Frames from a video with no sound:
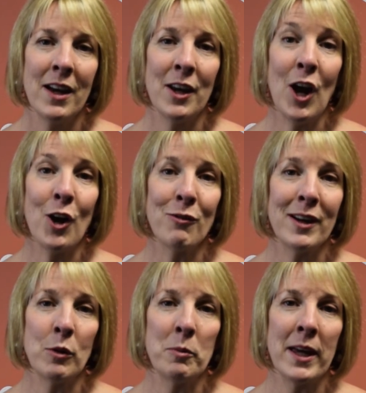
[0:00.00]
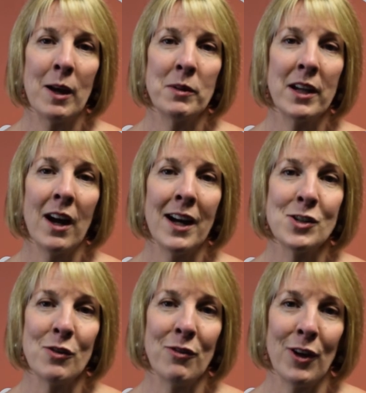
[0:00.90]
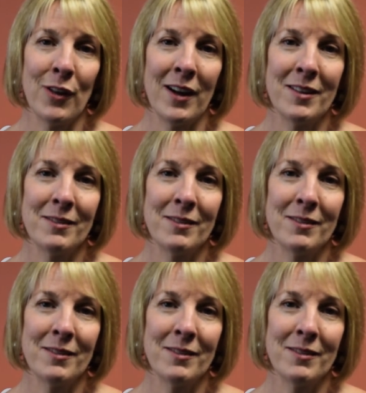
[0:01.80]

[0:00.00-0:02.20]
and hopefully we'll be able to guide you further.